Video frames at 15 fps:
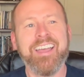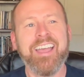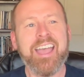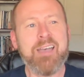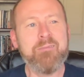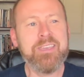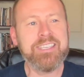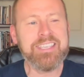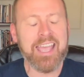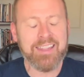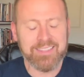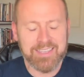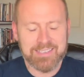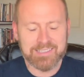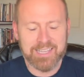I mean, he's
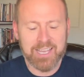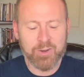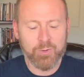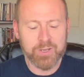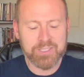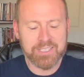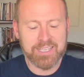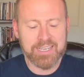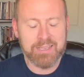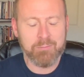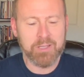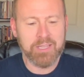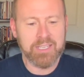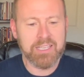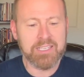got these liquids in him,
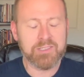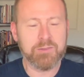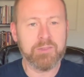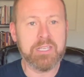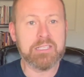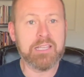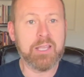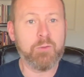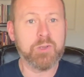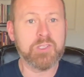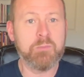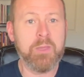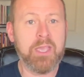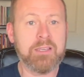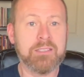and then these
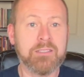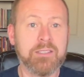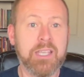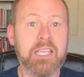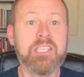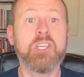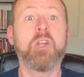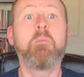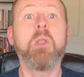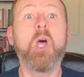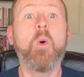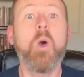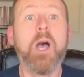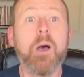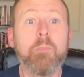liquids mixed. He's going to
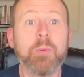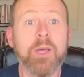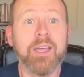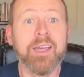blow up.